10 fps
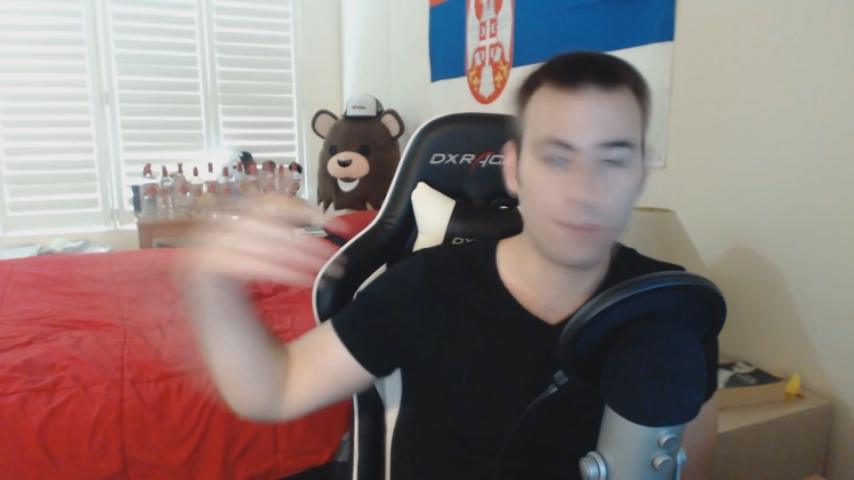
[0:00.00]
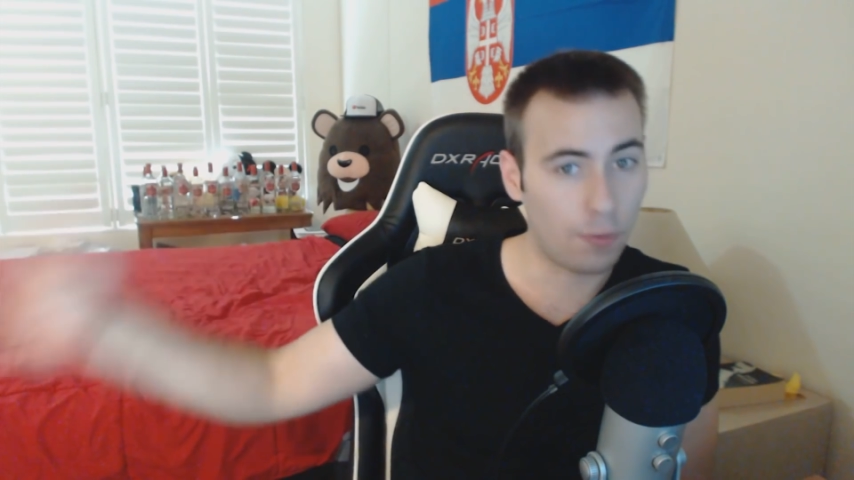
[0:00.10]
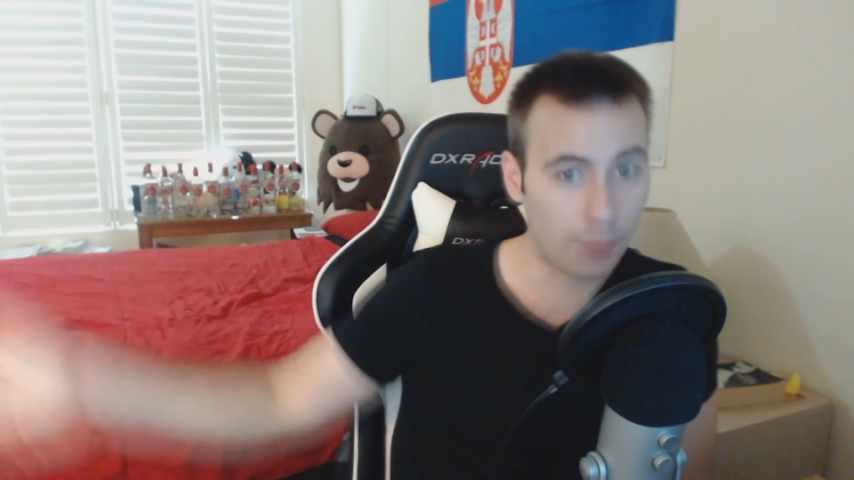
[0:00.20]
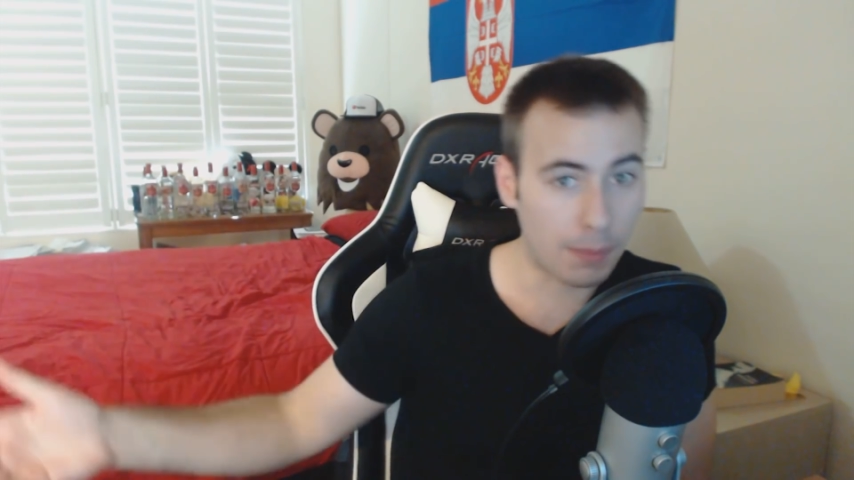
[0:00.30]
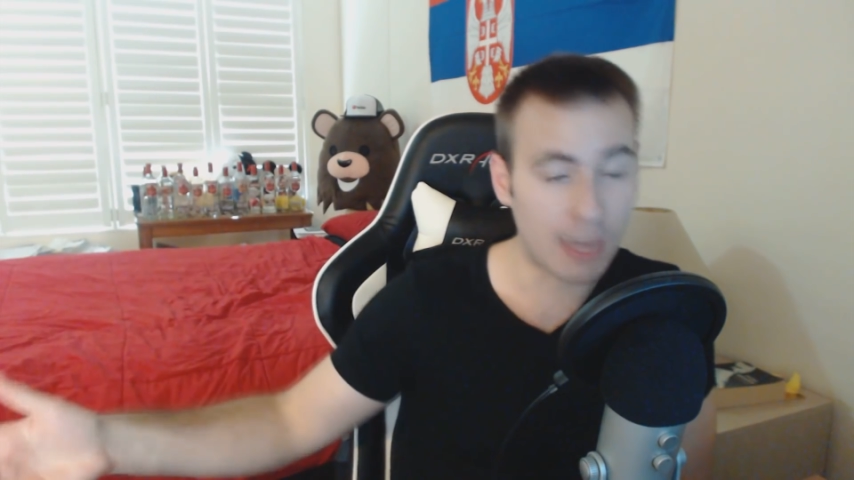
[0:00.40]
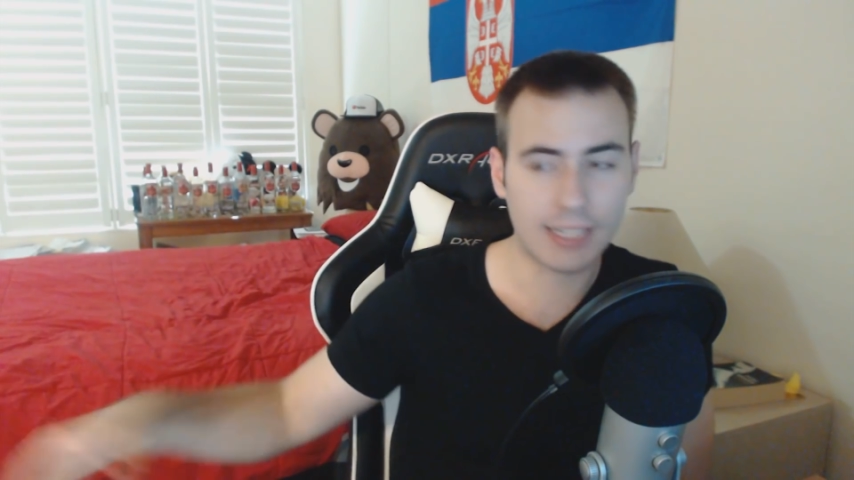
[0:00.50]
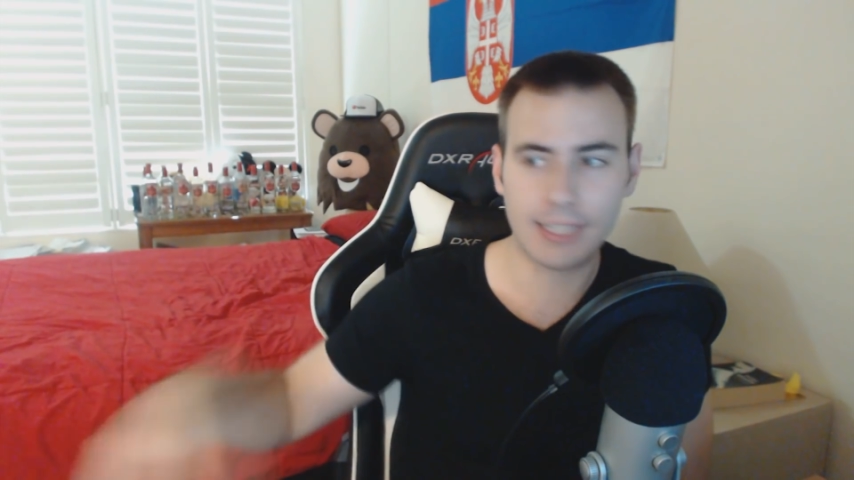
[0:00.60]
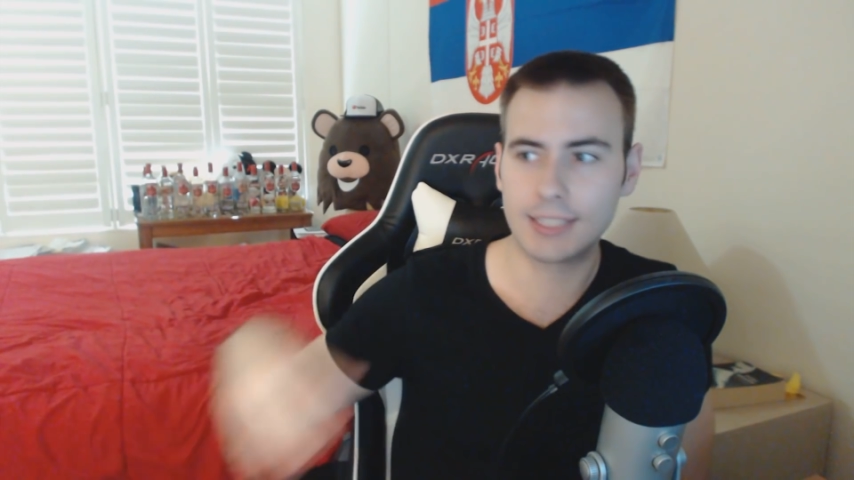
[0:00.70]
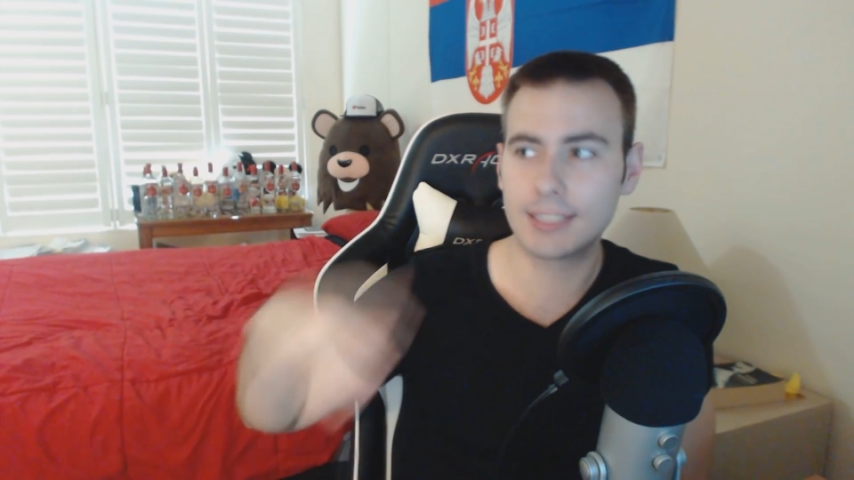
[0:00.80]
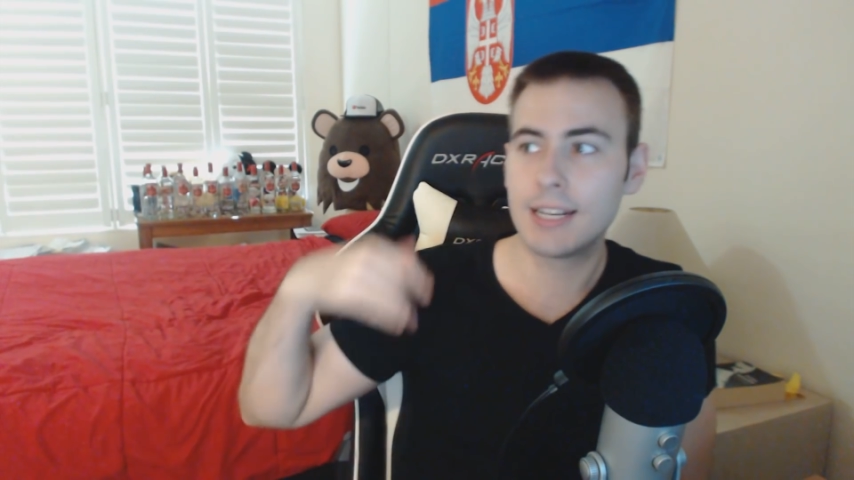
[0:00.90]
from the
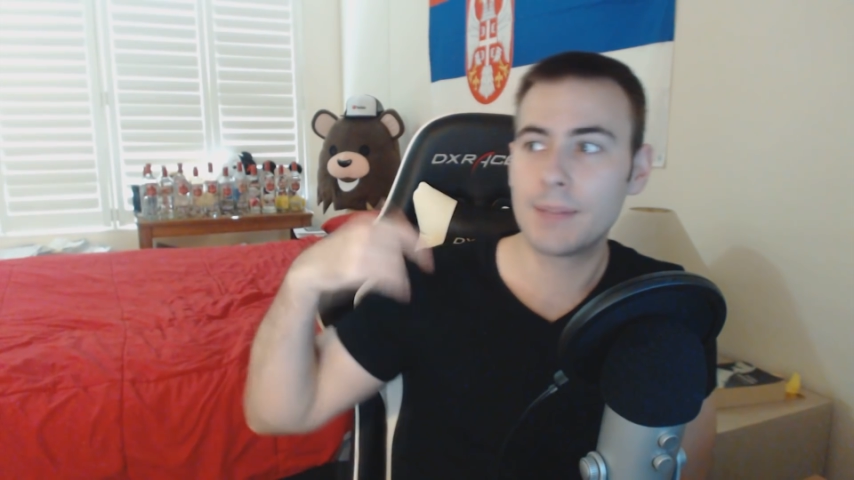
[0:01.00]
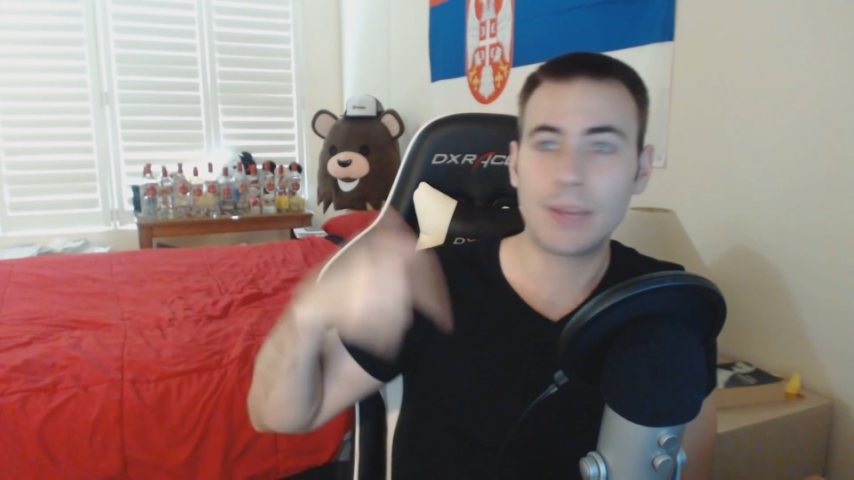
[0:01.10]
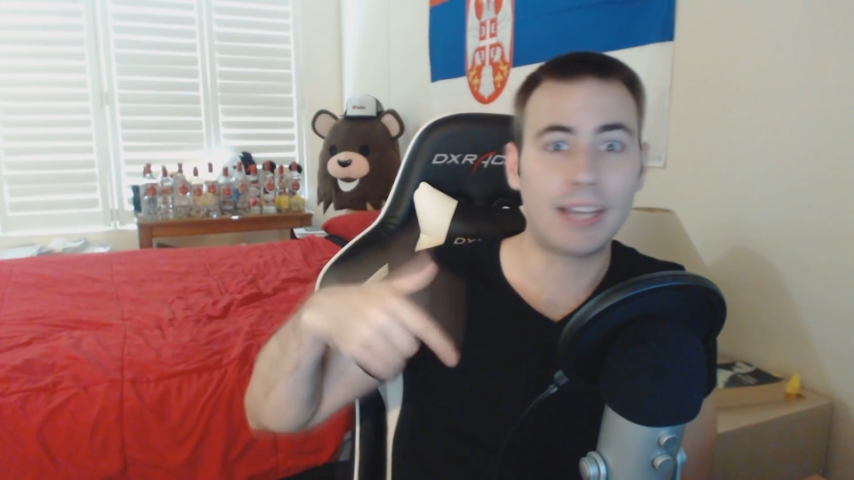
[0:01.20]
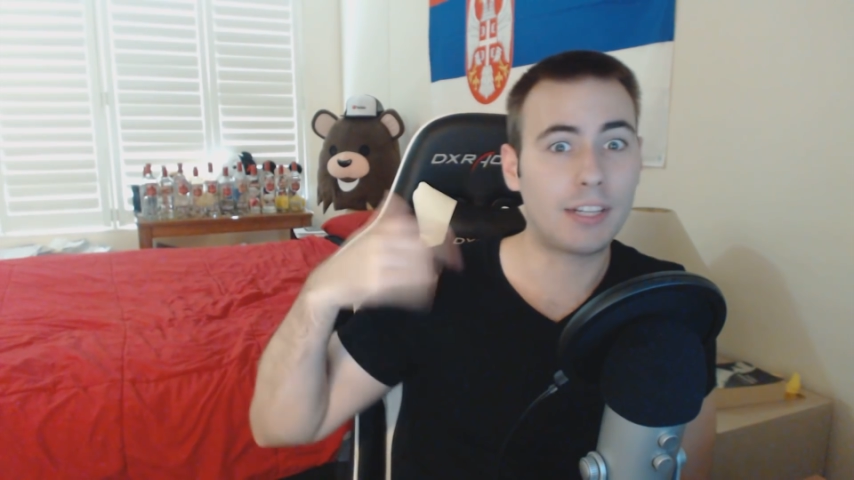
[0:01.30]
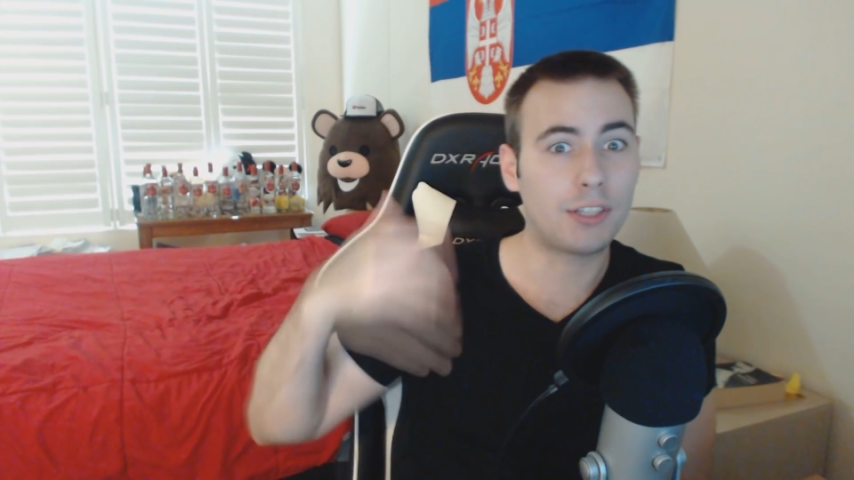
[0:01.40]
markets. And